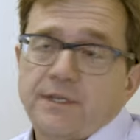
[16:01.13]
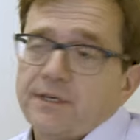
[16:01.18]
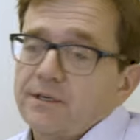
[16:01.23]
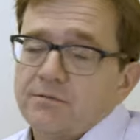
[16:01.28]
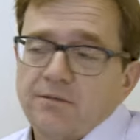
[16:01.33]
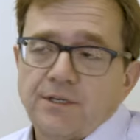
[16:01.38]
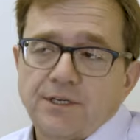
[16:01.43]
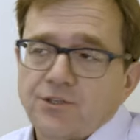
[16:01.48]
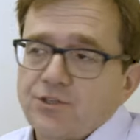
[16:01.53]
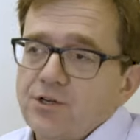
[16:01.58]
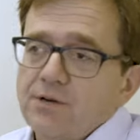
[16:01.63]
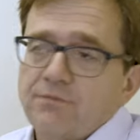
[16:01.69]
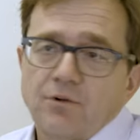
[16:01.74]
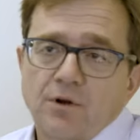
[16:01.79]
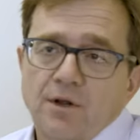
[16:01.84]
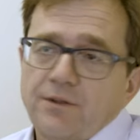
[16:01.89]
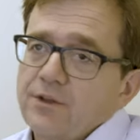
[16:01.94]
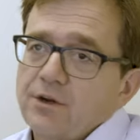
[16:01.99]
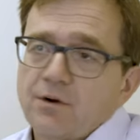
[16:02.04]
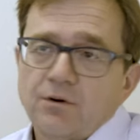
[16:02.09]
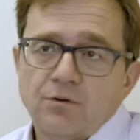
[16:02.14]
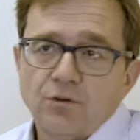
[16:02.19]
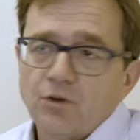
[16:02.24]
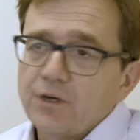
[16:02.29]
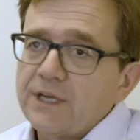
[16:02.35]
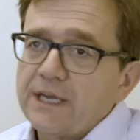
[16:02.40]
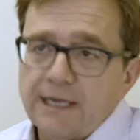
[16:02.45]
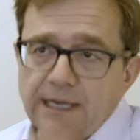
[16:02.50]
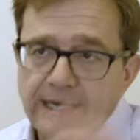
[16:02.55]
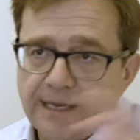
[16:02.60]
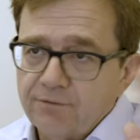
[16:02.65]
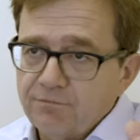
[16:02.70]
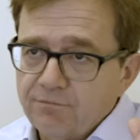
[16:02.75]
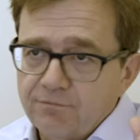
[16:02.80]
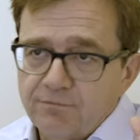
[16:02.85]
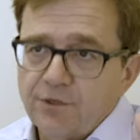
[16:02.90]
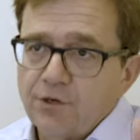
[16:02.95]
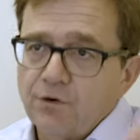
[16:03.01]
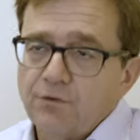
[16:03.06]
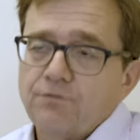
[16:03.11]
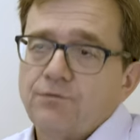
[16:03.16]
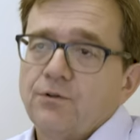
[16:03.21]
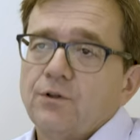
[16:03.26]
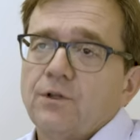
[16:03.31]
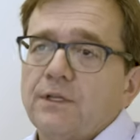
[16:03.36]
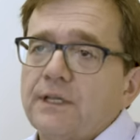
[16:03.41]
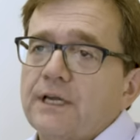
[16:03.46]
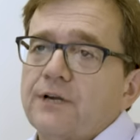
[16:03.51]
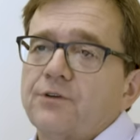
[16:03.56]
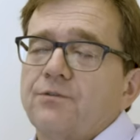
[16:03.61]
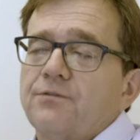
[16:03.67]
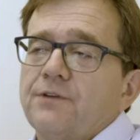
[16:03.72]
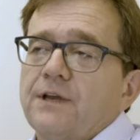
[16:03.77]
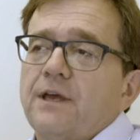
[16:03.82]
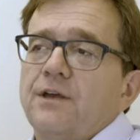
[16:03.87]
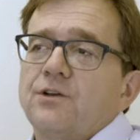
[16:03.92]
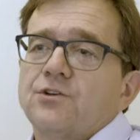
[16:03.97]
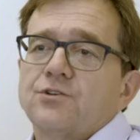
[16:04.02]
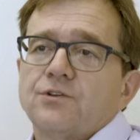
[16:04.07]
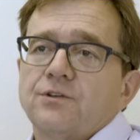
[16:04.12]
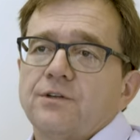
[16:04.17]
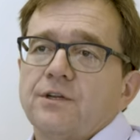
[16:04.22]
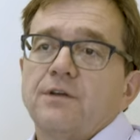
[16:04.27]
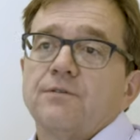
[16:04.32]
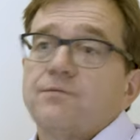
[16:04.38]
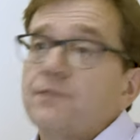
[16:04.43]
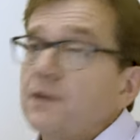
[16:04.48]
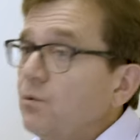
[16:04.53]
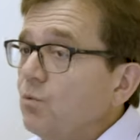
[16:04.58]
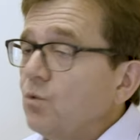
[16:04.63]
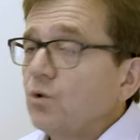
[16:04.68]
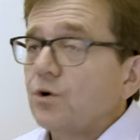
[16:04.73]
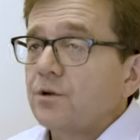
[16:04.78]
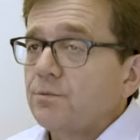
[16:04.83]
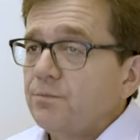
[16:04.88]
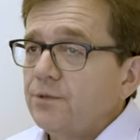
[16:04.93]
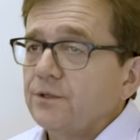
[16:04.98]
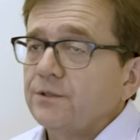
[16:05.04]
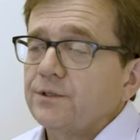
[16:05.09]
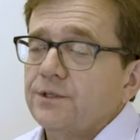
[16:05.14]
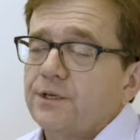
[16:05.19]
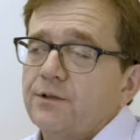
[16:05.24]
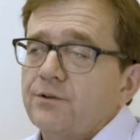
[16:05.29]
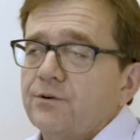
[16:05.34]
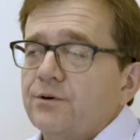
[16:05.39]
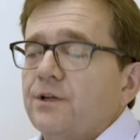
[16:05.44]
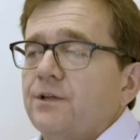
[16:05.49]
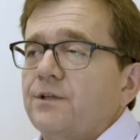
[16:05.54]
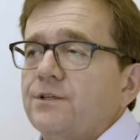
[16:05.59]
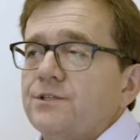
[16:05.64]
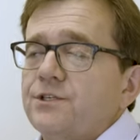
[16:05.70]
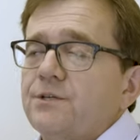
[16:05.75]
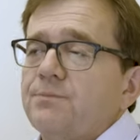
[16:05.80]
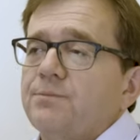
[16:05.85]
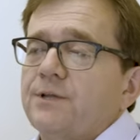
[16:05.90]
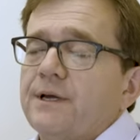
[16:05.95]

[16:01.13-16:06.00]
like Chevron that are looking at, you know, full electrification if they were to build another LNG